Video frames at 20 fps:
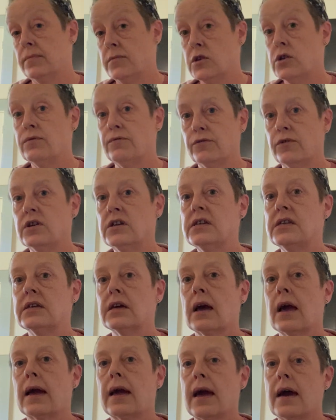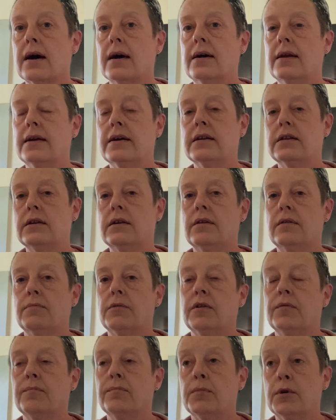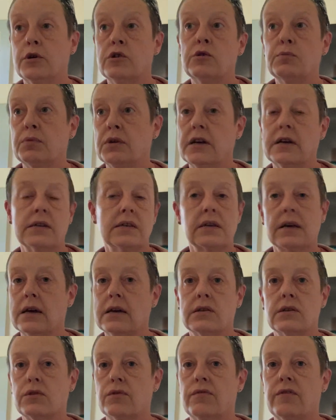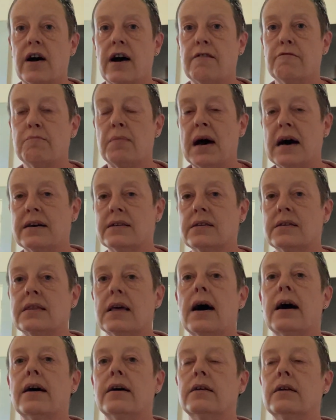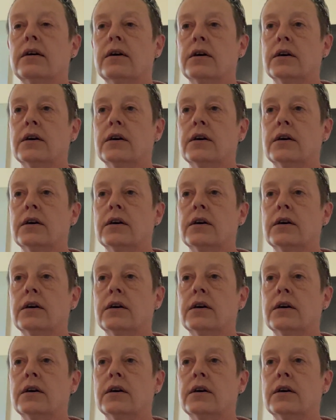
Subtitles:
to freezing again, and most plants can't survive past that.